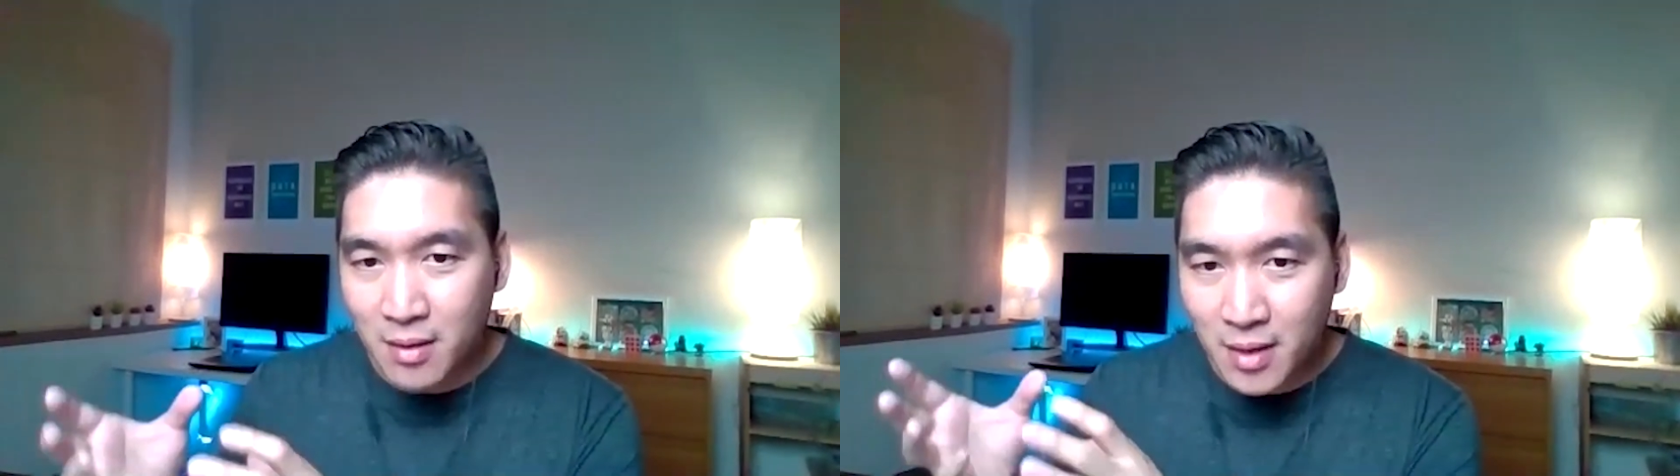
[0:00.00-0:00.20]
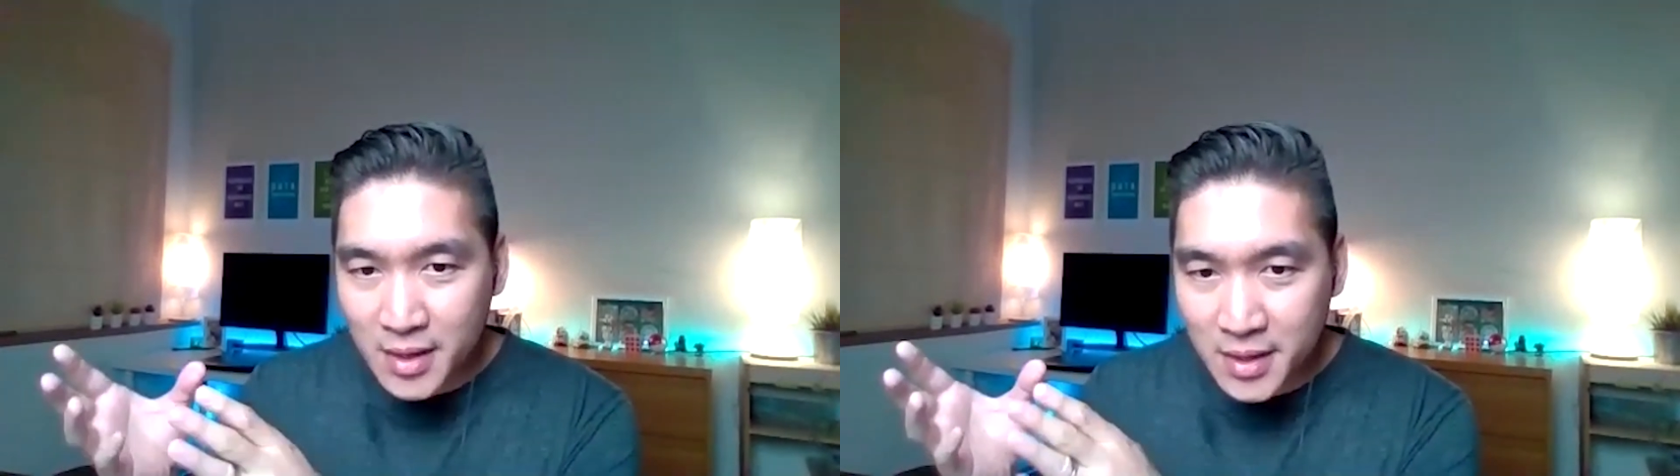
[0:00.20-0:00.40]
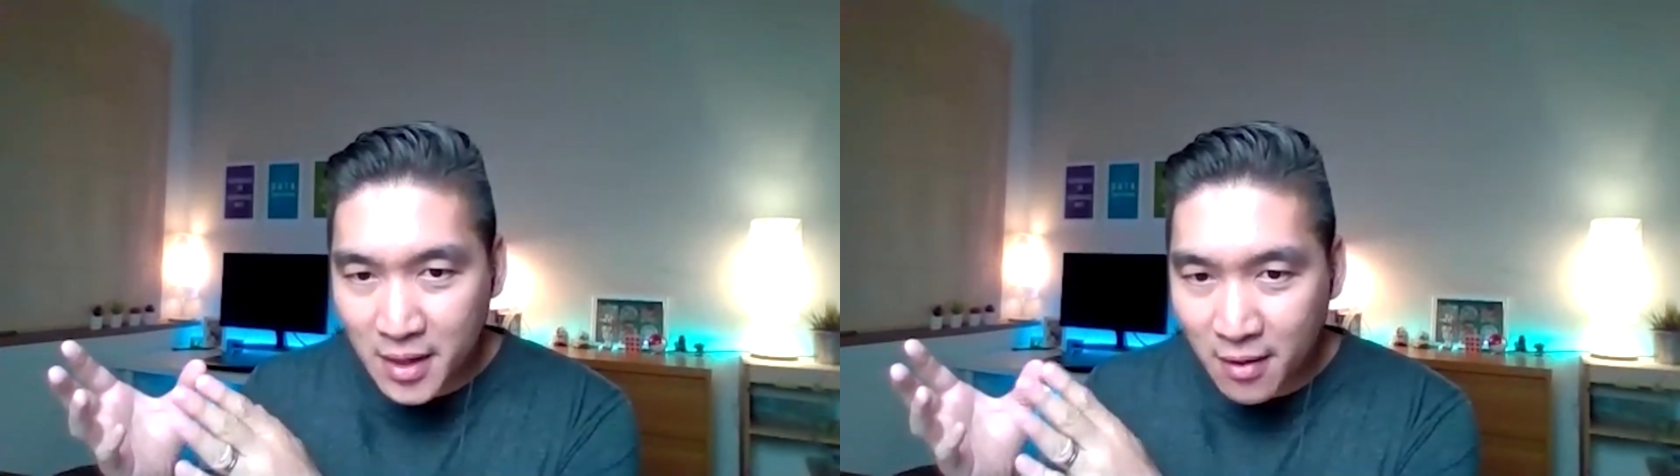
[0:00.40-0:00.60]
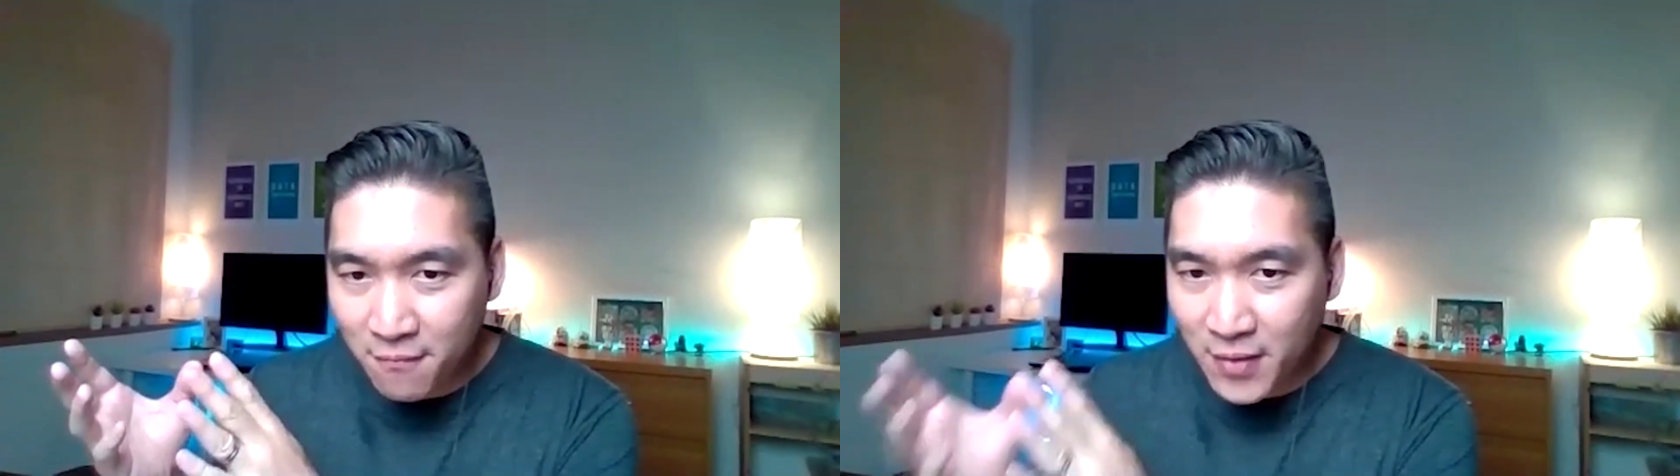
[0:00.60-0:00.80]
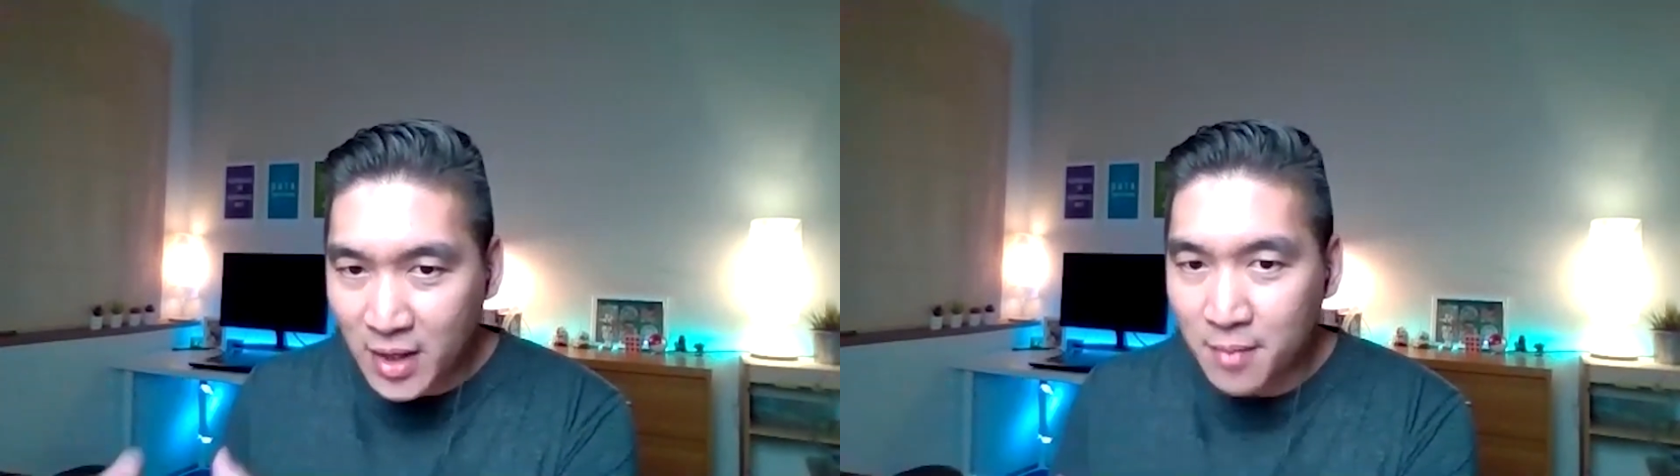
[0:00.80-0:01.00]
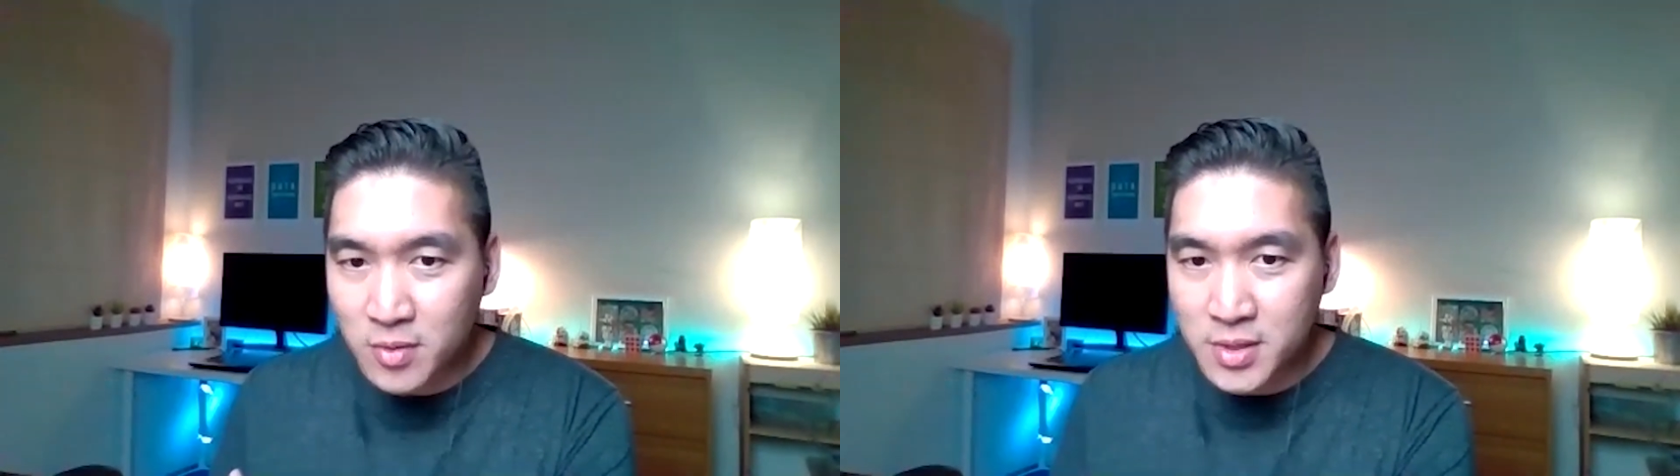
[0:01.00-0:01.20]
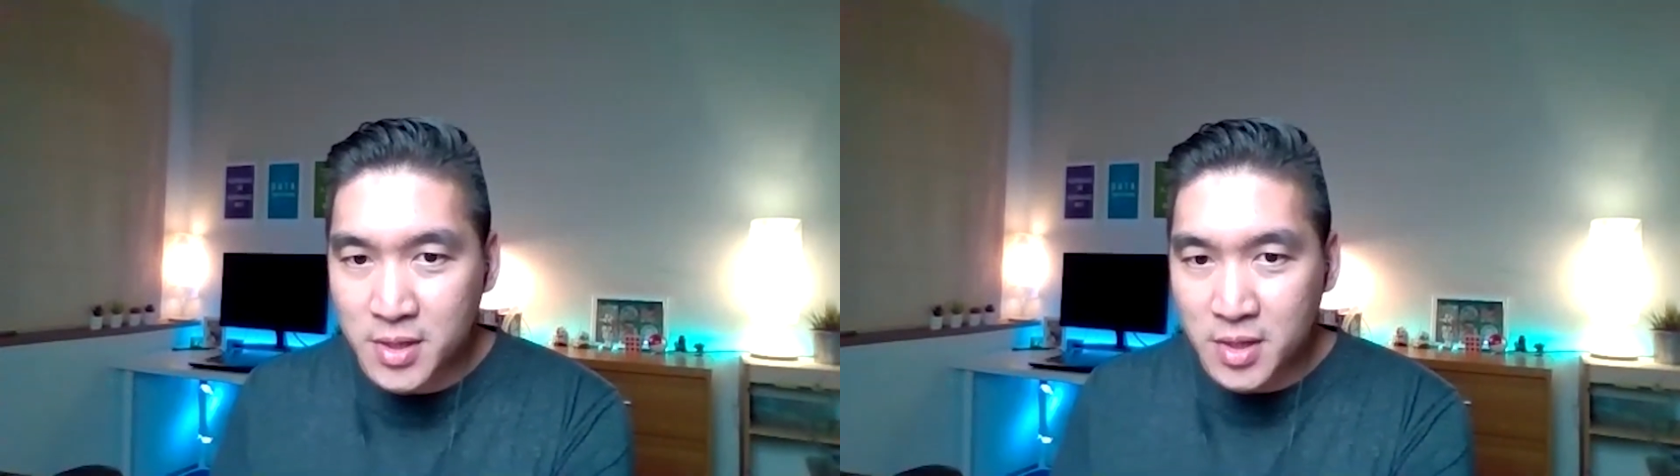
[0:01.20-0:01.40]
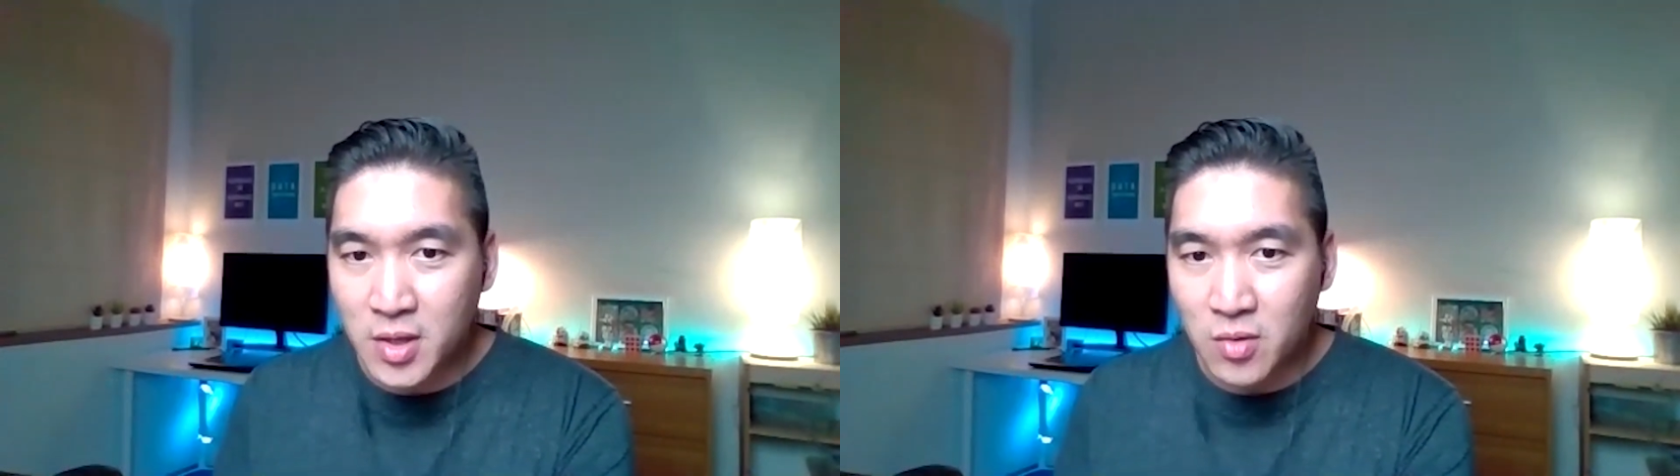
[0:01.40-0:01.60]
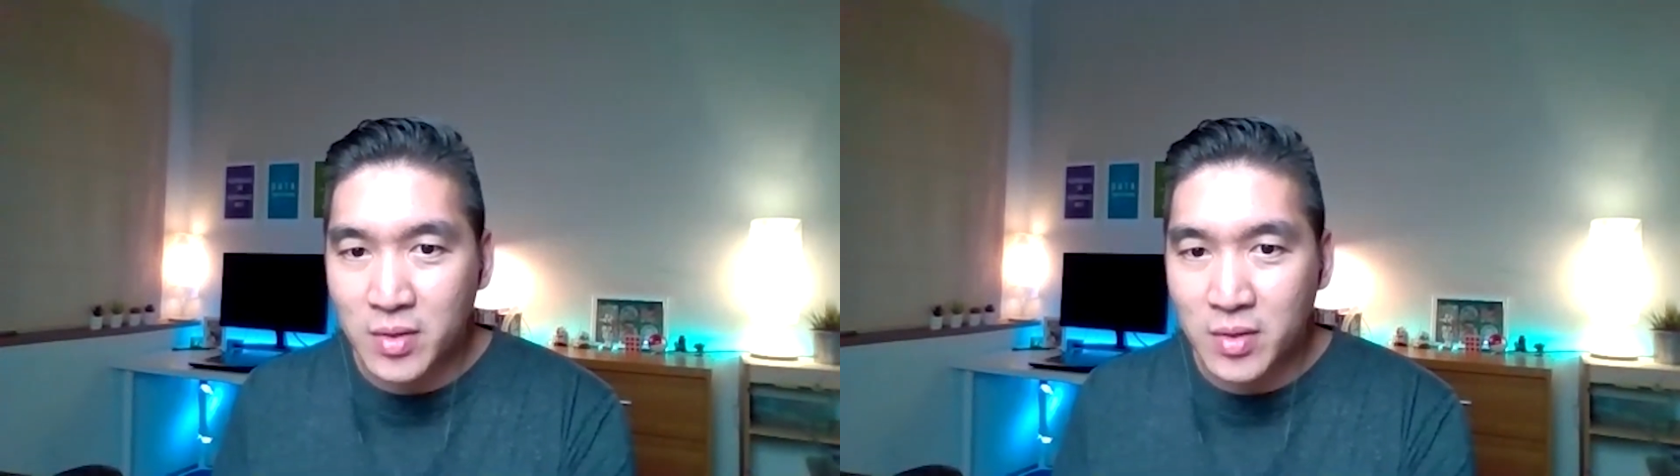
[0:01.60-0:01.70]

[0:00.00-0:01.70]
is available to you,